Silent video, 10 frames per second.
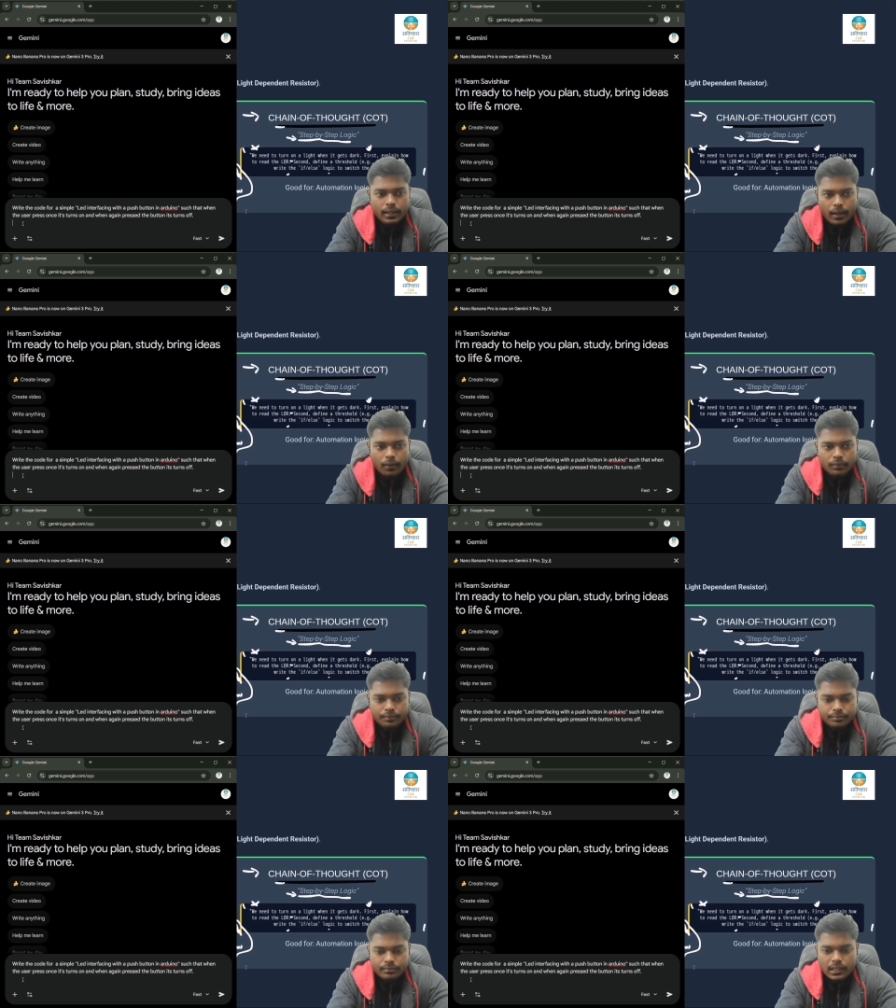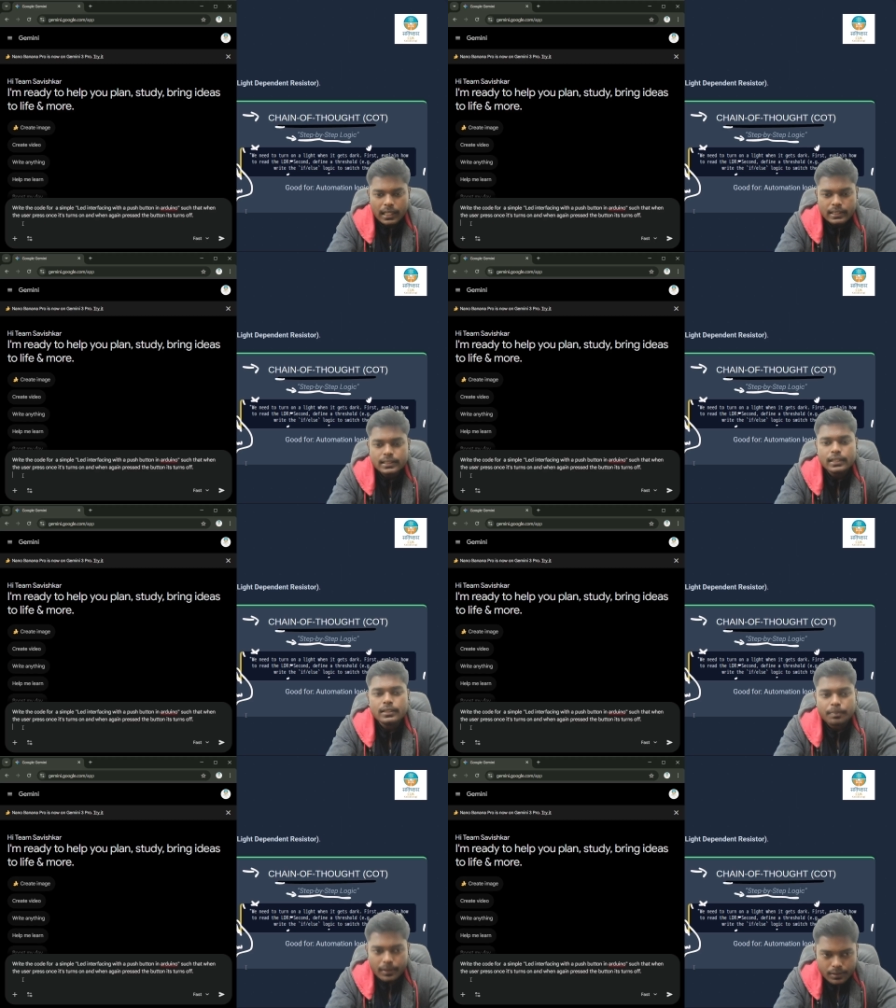Now let's
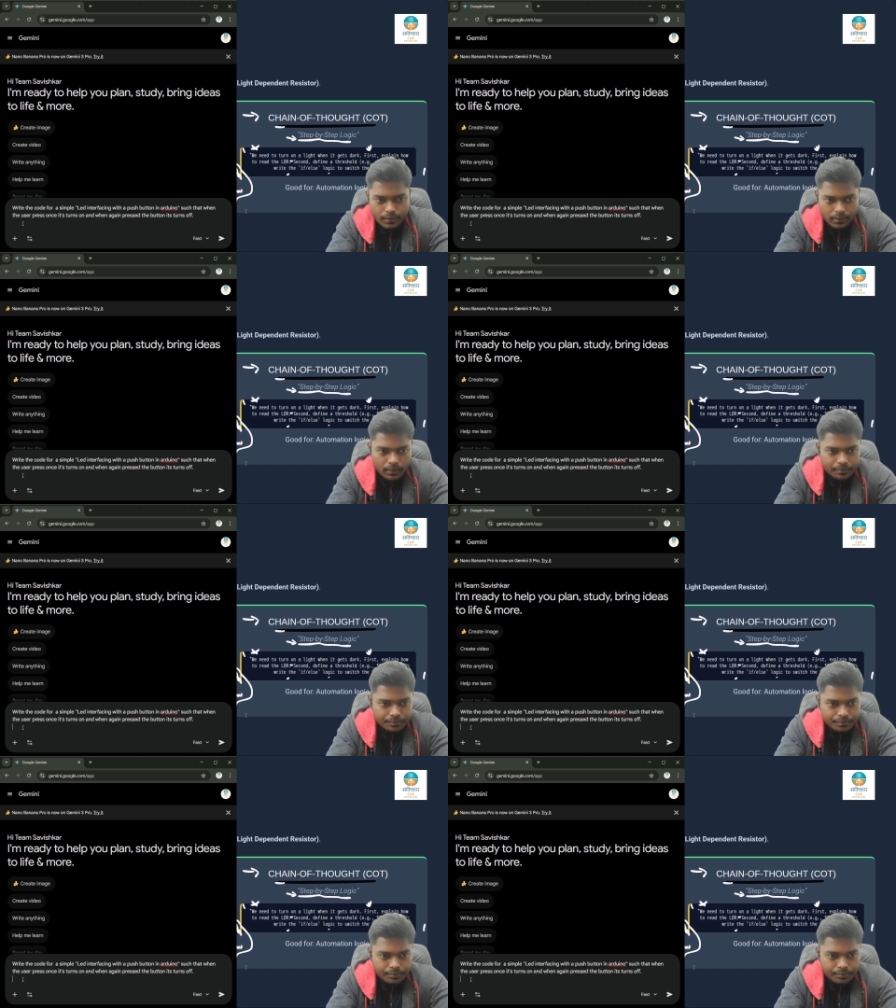set the person.